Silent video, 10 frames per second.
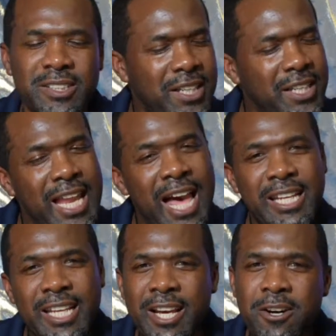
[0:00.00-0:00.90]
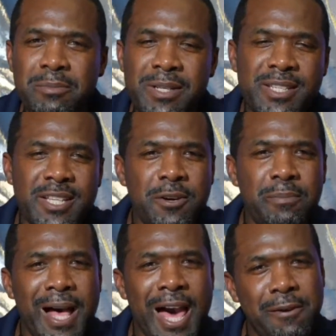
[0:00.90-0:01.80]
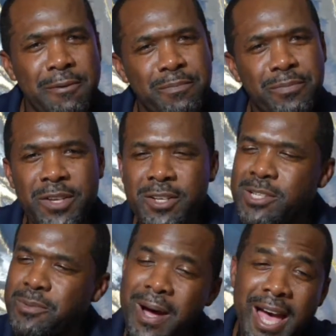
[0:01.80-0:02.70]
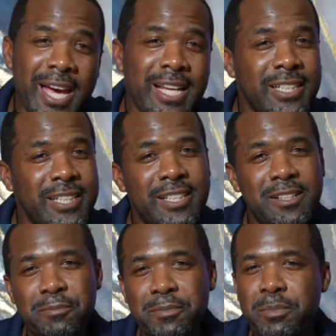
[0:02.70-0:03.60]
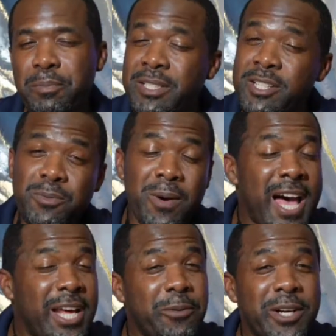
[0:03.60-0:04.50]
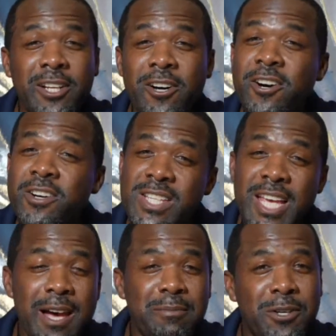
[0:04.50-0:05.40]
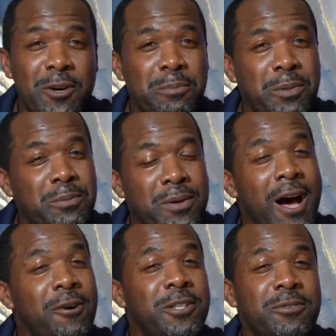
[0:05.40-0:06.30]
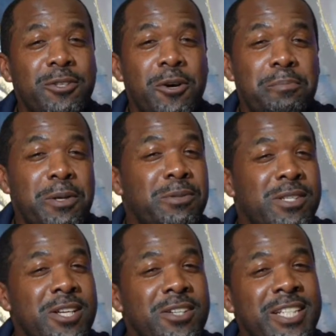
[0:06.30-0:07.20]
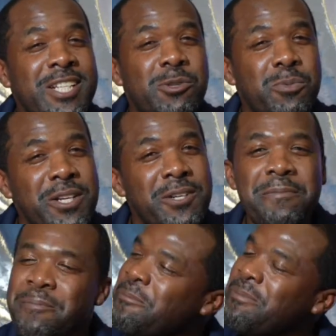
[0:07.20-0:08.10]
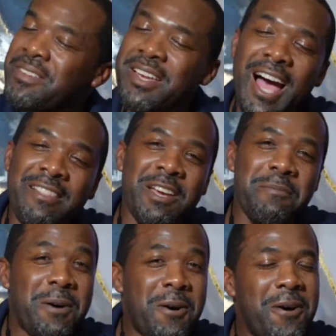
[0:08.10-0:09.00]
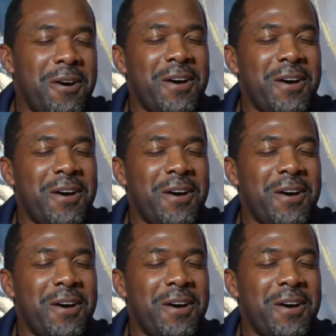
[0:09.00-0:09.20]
a lot of ailments in your body. Swine. People put the swine away a long time ago. People, I don't even know. People still eat the swill. I think my whole